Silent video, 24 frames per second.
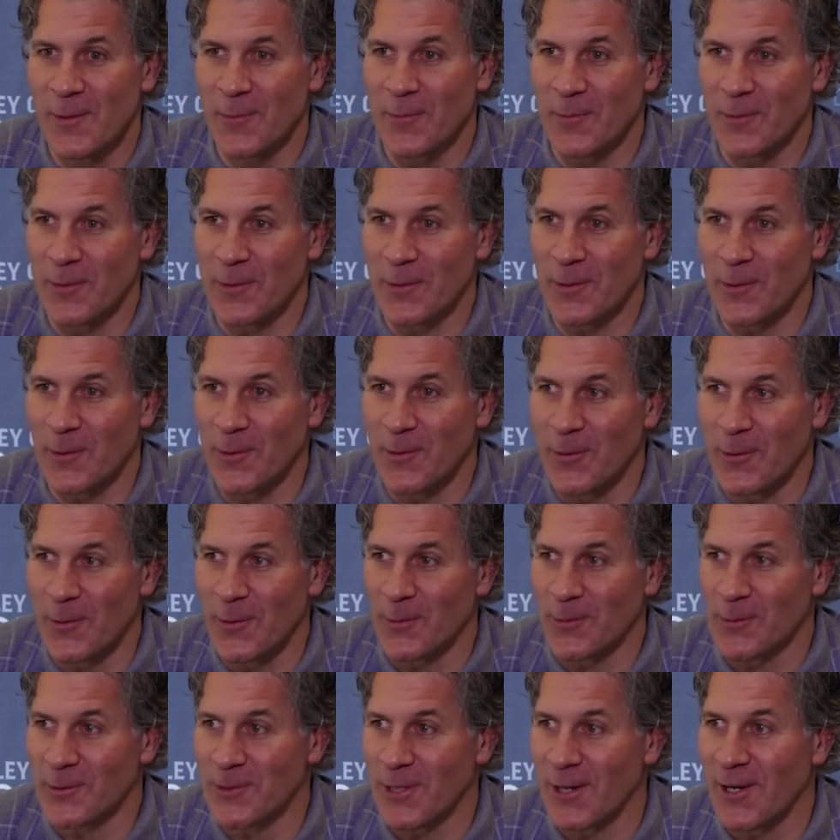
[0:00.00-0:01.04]
When you go no
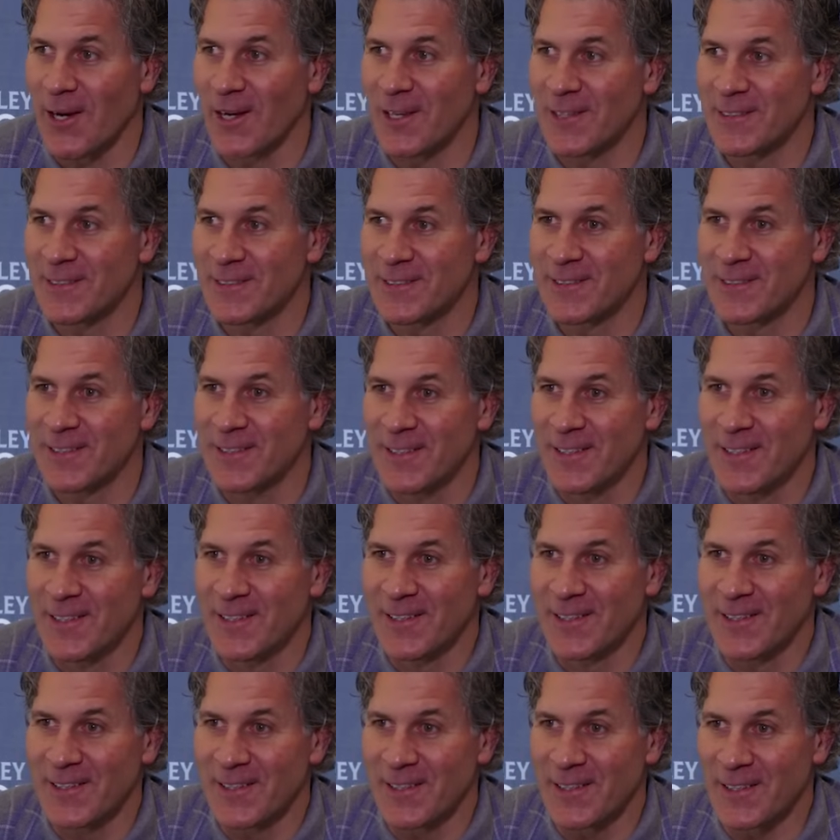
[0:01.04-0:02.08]
shots,
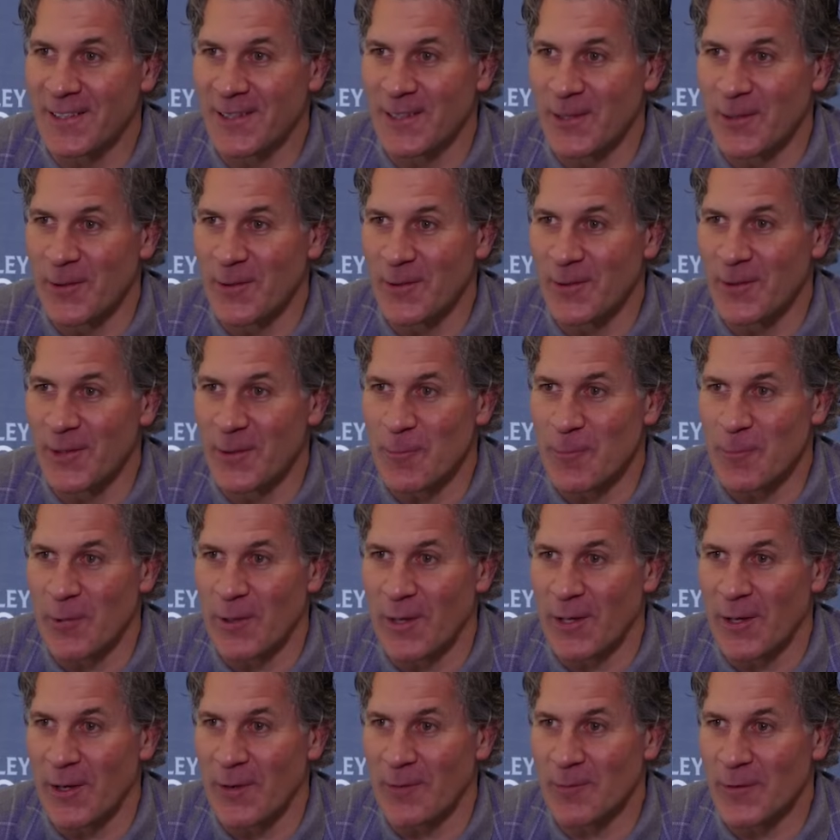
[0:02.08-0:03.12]
in a
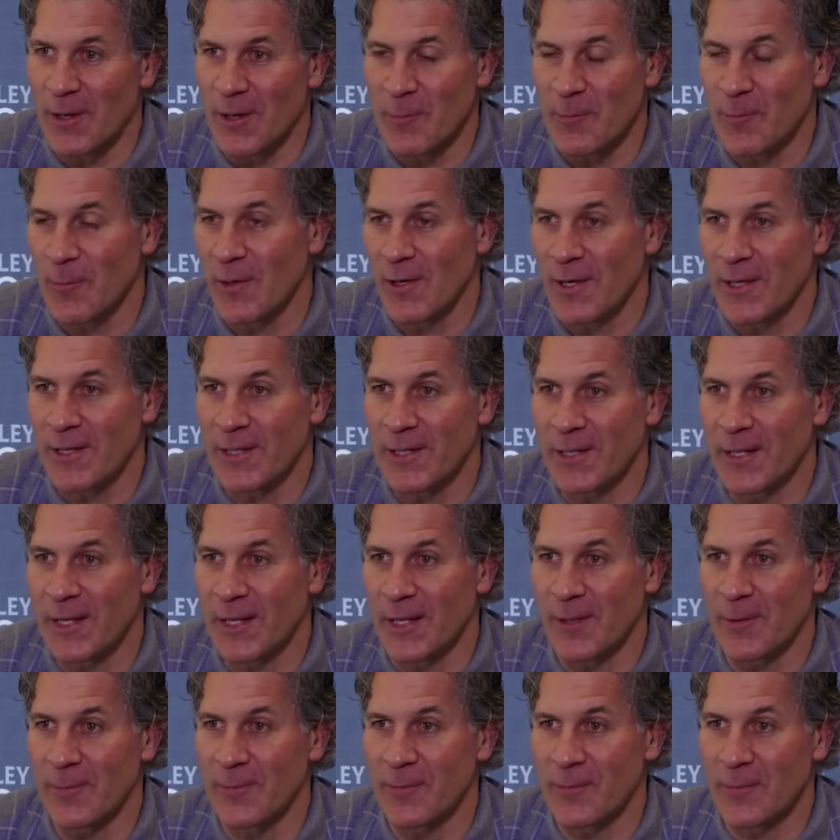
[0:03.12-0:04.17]
playoff game or any
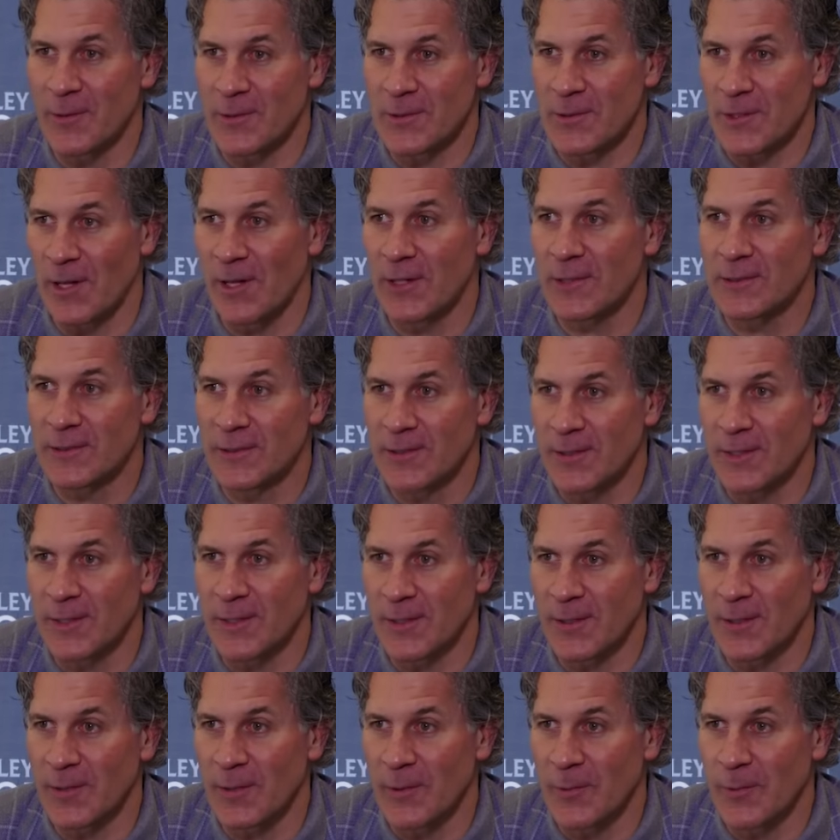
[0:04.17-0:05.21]
game, there's lots that they
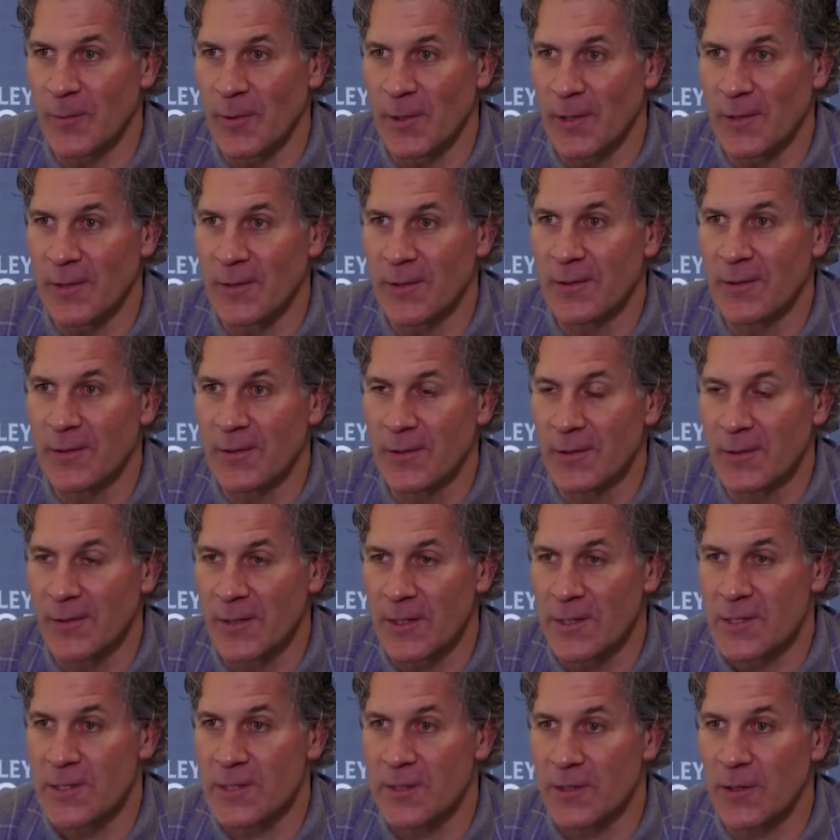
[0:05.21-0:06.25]
can do better.
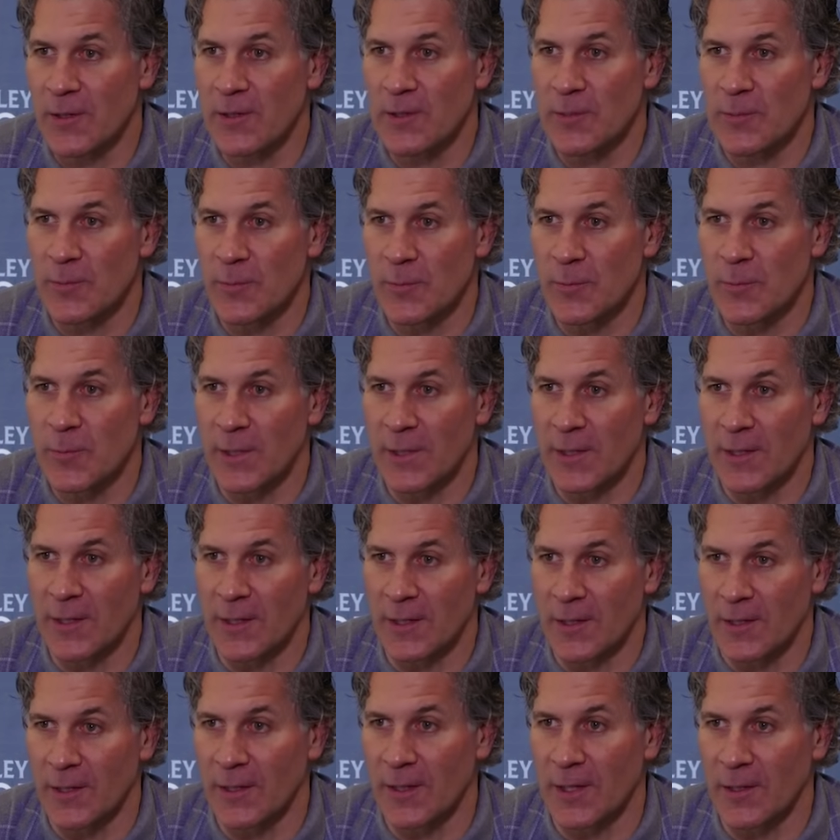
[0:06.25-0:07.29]
It starts with being a
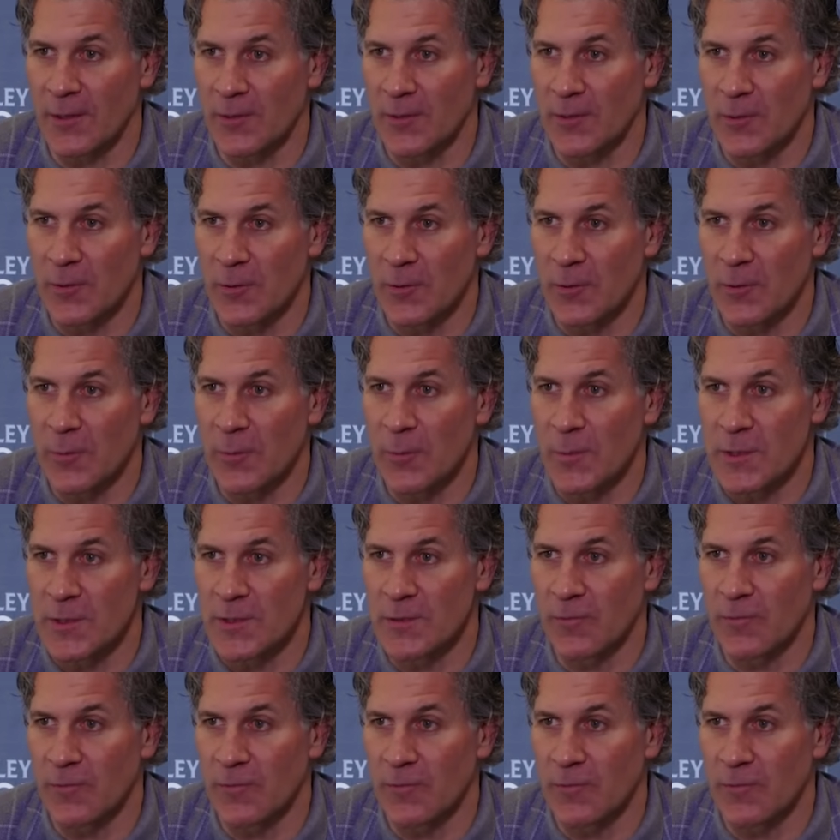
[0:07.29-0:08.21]
connected group as a